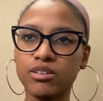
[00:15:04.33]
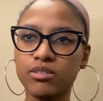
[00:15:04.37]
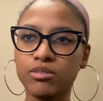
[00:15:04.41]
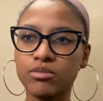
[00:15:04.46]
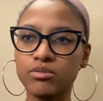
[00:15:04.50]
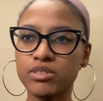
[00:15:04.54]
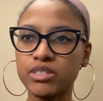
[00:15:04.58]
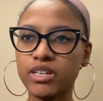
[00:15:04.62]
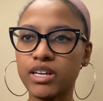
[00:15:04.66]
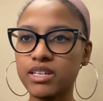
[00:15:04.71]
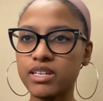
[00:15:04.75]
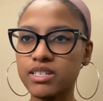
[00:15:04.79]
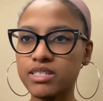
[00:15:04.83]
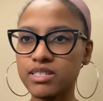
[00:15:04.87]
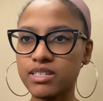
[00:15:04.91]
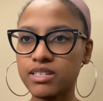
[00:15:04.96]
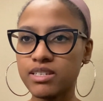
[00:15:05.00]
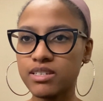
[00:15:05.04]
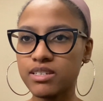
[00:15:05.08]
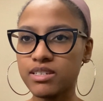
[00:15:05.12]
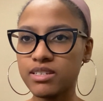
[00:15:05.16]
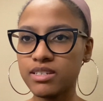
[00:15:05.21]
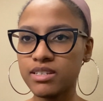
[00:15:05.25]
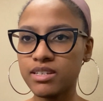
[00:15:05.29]

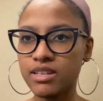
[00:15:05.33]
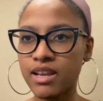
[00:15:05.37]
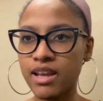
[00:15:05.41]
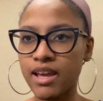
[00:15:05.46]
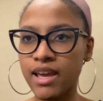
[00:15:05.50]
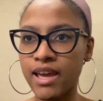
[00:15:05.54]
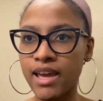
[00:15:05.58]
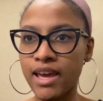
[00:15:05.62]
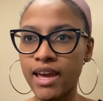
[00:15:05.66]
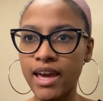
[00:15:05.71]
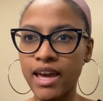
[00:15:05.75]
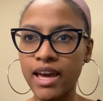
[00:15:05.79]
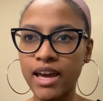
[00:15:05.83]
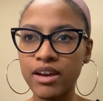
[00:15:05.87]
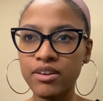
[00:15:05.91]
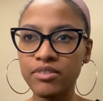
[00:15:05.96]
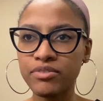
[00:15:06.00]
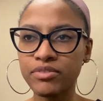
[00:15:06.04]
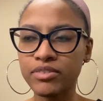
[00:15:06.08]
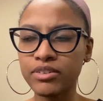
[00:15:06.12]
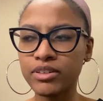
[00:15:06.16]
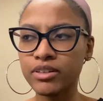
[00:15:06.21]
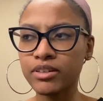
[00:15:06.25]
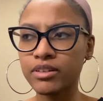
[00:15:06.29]
chasing
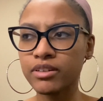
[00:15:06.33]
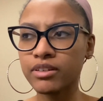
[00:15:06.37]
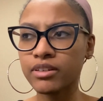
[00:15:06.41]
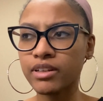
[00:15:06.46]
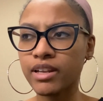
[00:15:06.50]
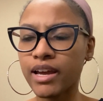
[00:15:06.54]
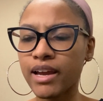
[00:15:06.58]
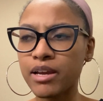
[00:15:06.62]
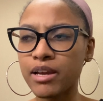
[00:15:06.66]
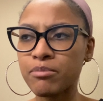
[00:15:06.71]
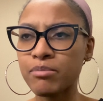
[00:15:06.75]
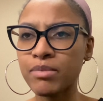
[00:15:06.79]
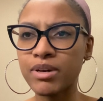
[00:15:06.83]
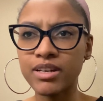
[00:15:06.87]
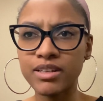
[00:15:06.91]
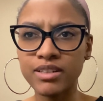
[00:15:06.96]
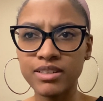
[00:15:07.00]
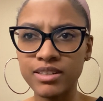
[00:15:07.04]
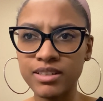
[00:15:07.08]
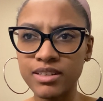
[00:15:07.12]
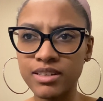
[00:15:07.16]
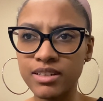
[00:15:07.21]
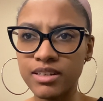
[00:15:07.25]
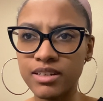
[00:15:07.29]
after like
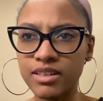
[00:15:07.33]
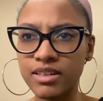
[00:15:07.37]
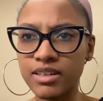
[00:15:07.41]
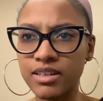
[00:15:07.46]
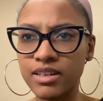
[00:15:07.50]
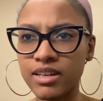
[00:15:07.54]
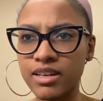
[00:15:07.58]
money